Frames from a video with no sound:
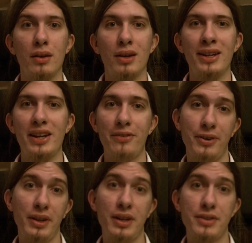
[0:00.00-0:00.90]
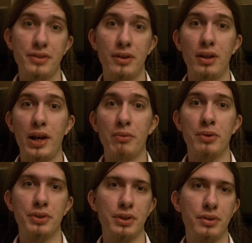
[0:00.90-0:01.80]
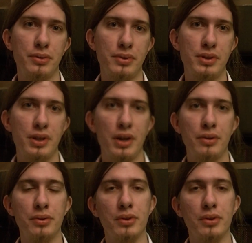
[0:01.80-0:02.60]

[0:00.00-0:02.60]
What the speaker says: And I think that's all I wanted to say to you